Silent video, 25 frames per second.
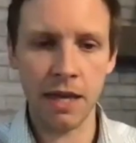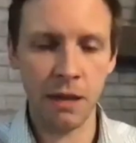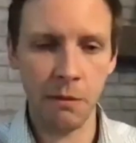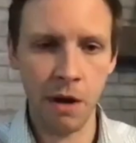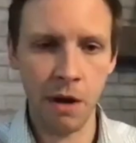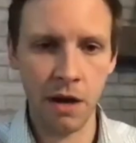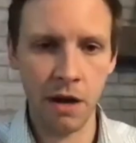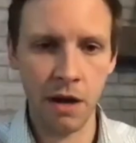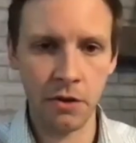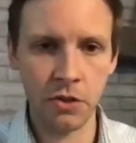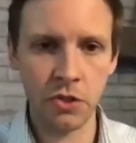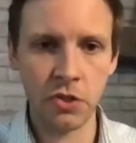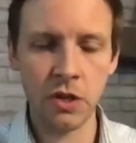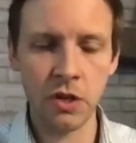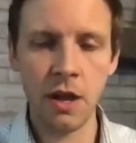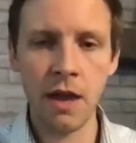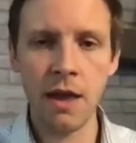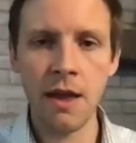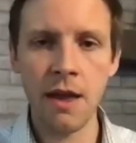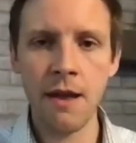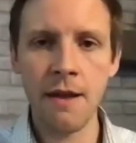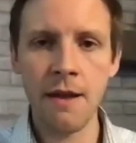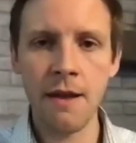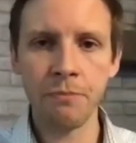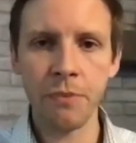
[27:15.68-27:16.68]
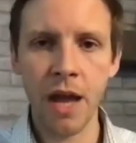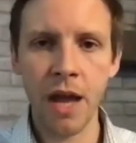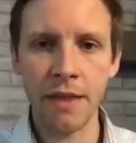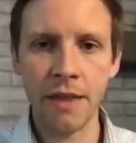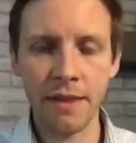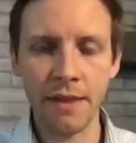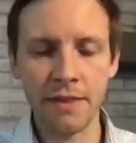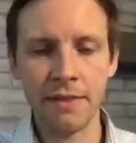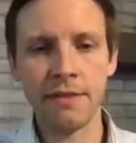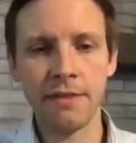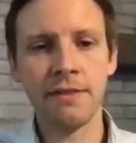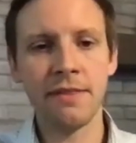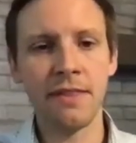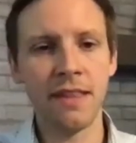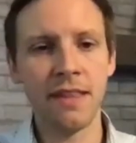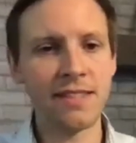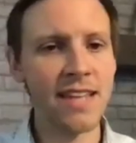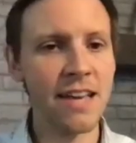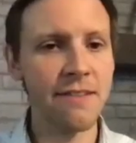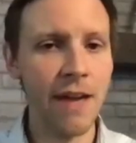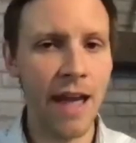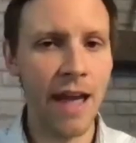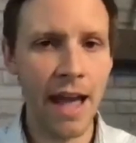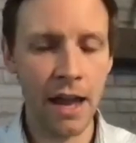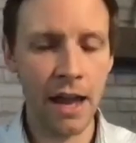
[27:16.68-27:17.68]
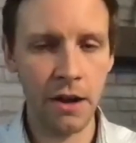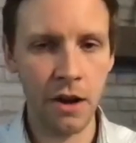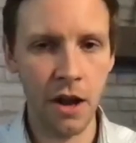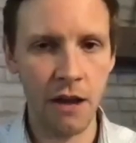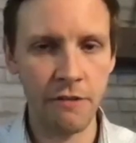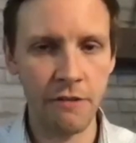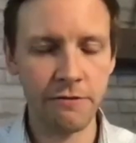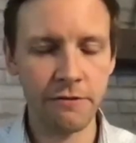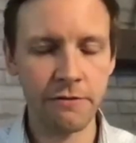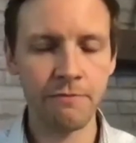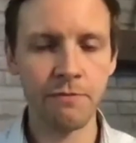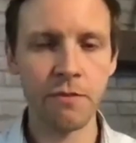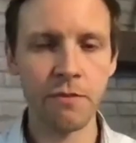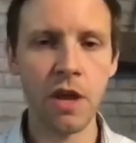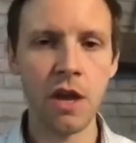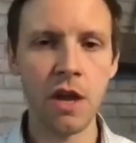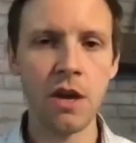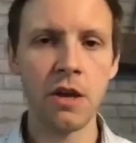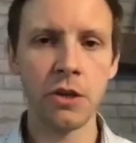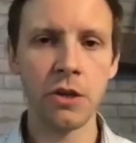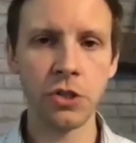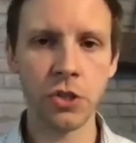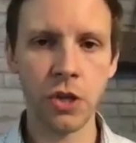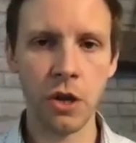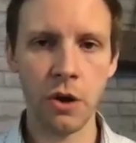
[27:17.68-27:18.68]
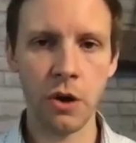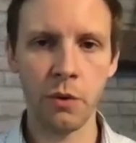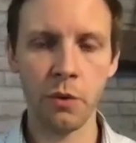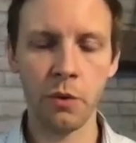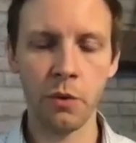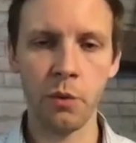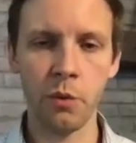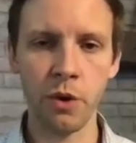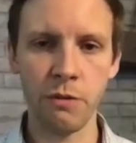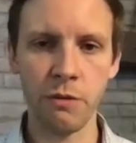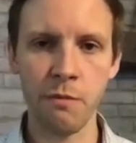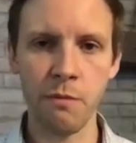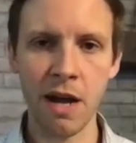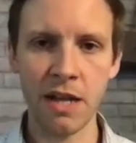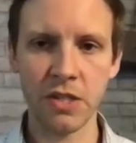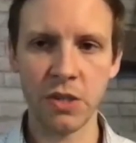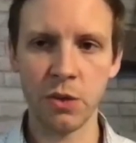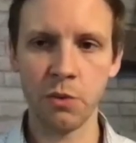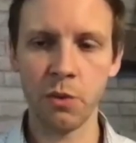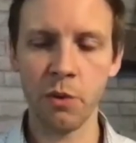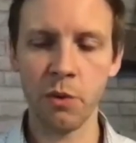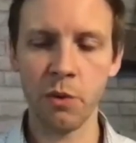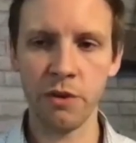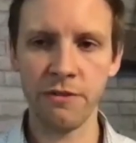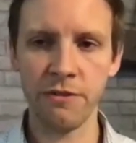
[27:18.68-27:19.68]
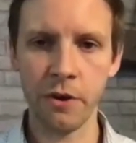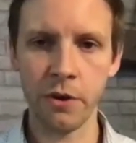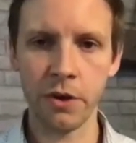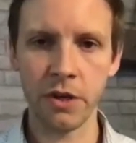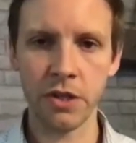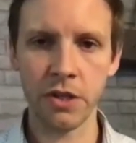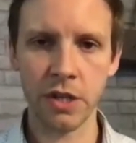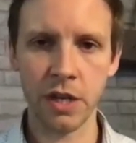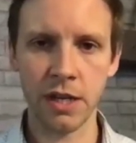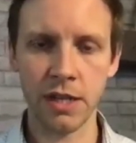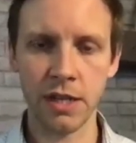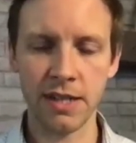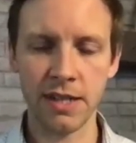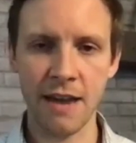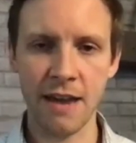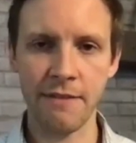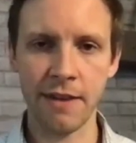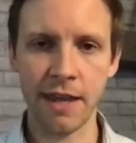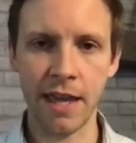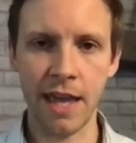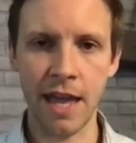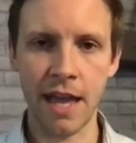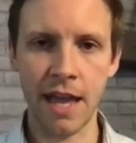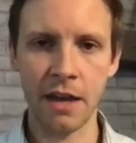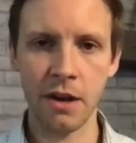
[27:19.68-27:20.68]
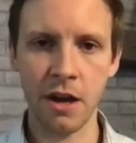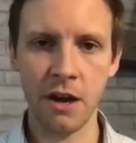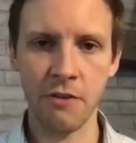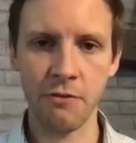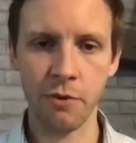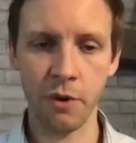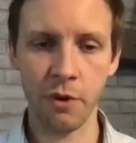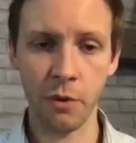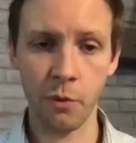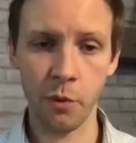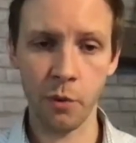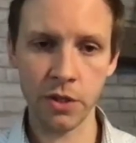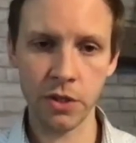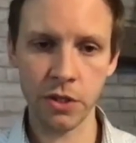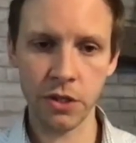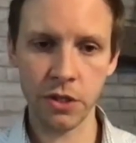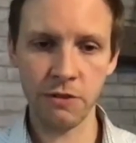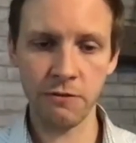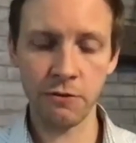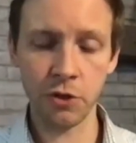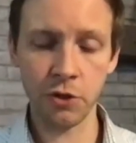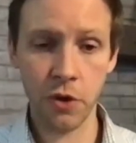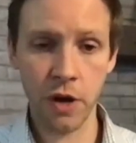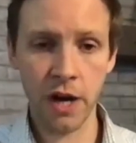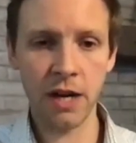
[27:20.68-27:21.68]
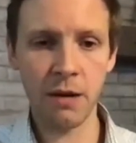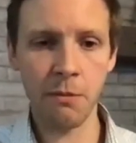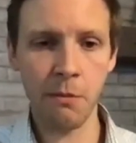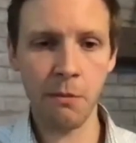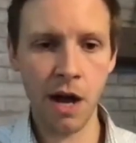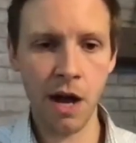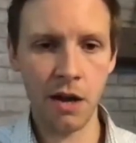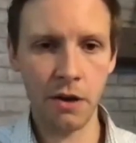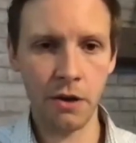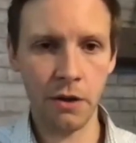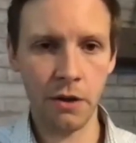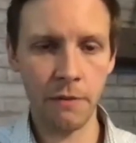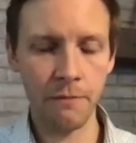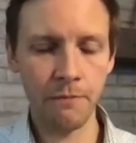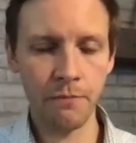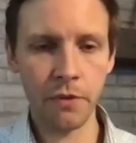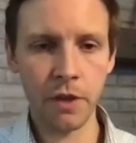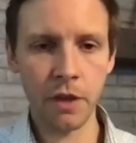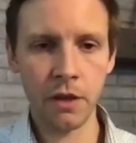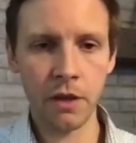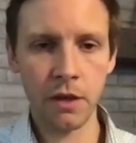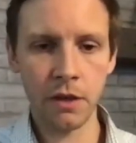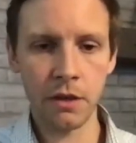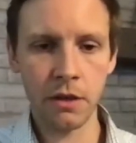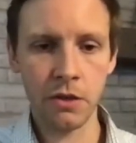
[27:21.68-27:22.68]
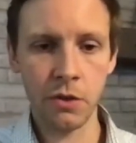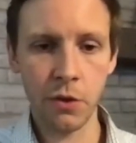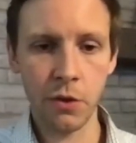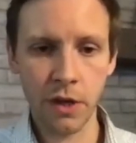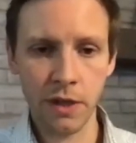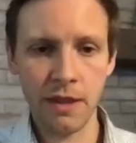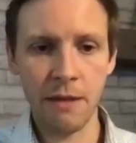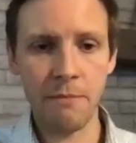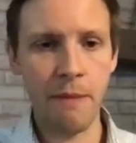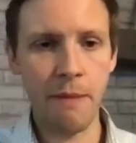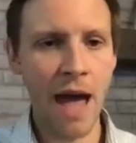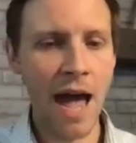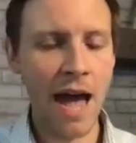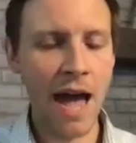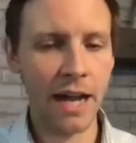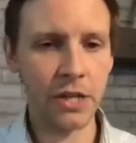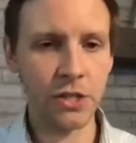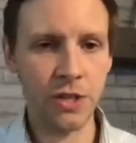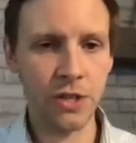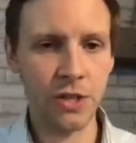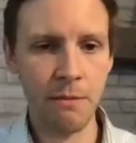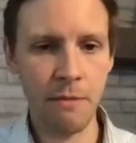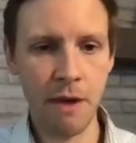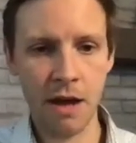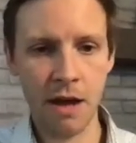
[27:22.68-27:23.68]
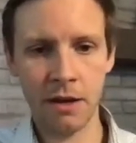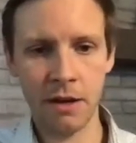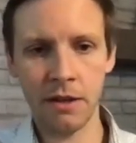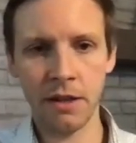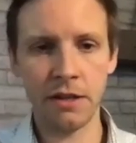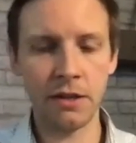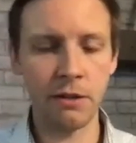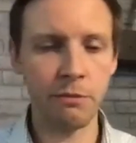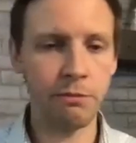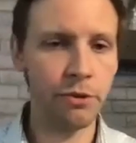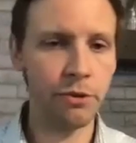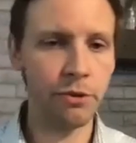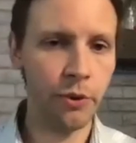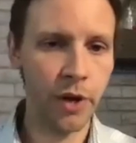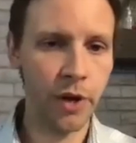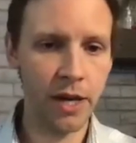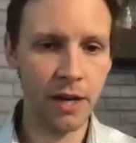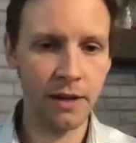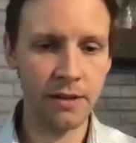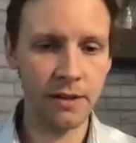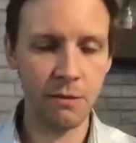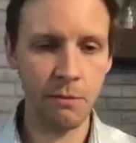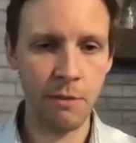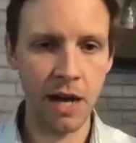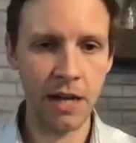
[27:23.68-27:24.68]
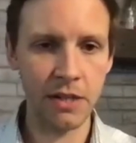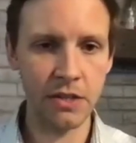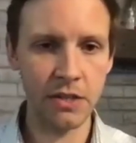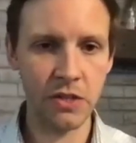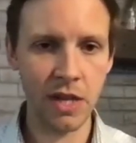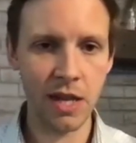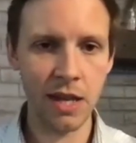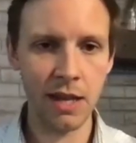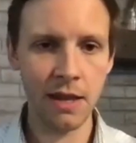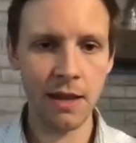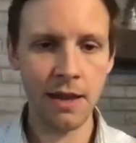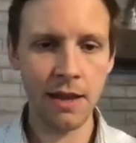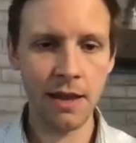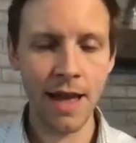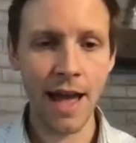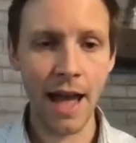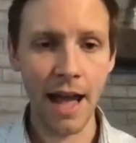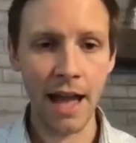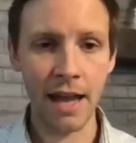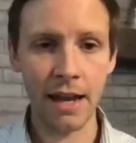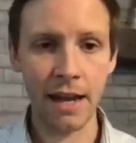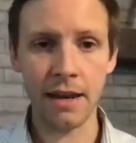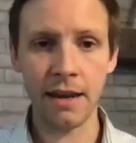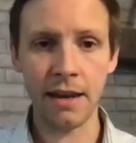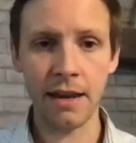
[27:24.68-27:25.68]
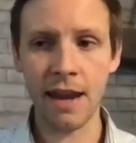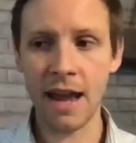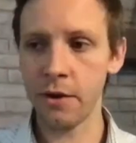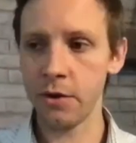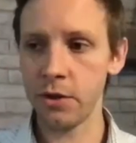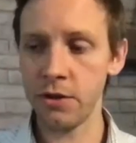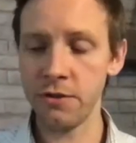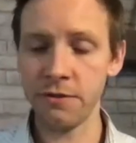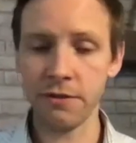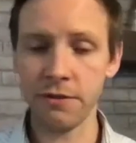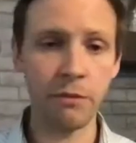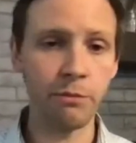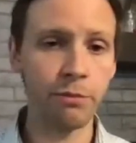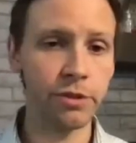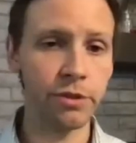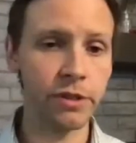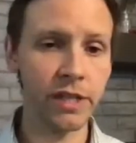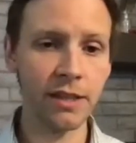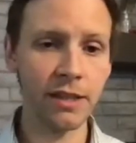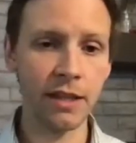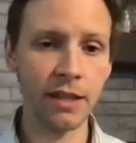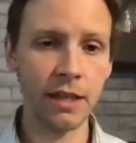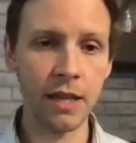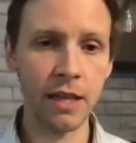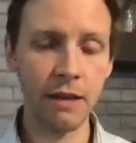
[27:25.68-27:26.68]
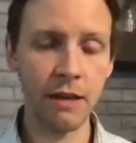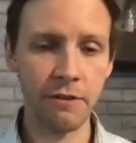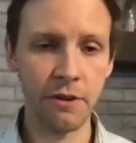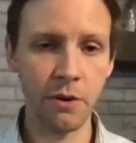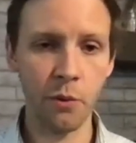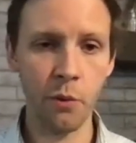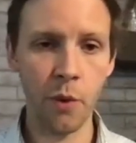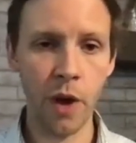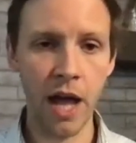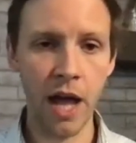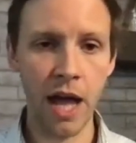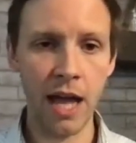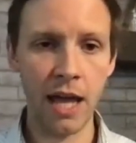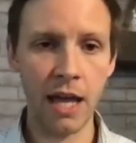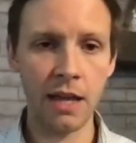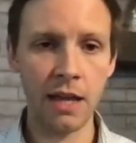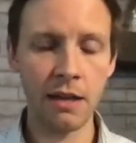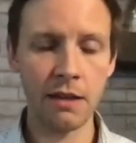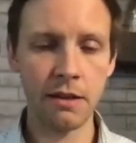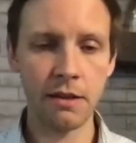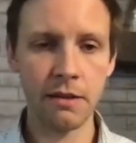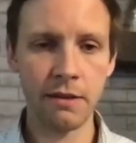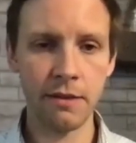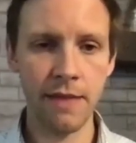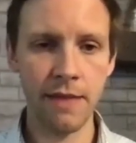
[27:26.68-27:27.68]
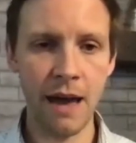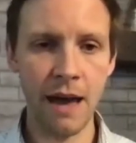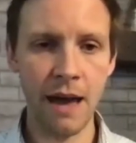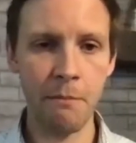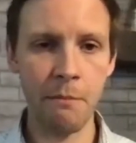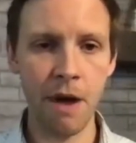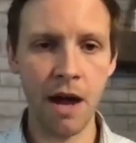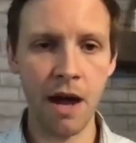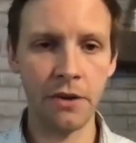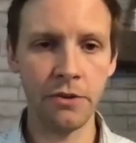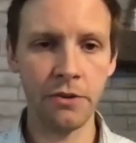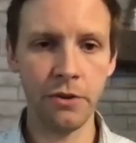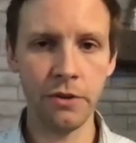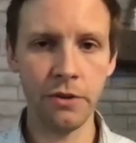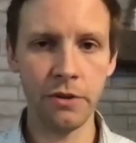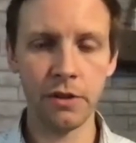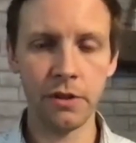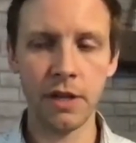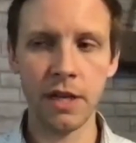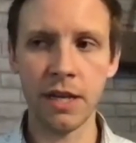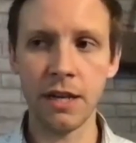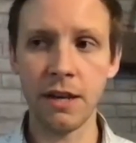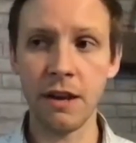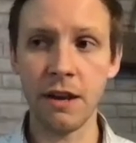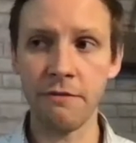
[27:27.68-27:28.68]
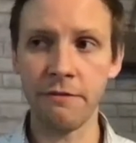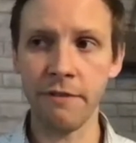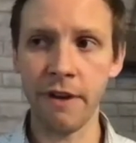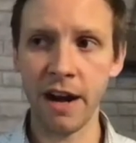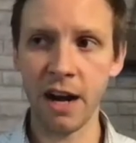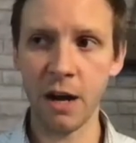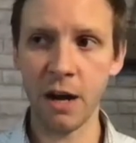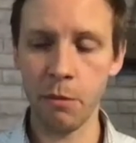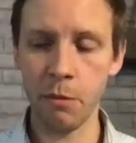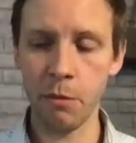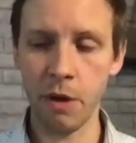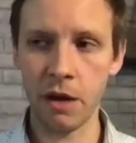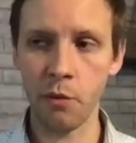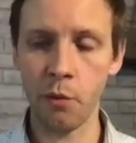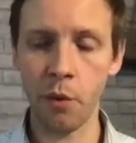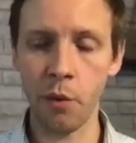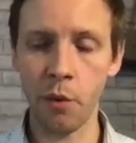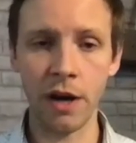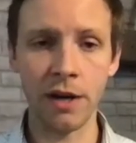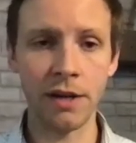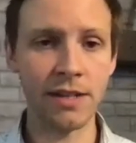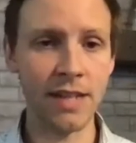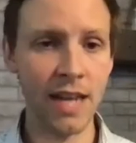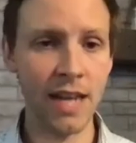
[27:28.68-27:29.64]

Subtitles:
models. And then let's have a handoff. So with Modzy, what we focus on is having a handoff where once you've trained a model, you can then package that model and deploy it into Modzy. And now you've completely given away that model in an environment where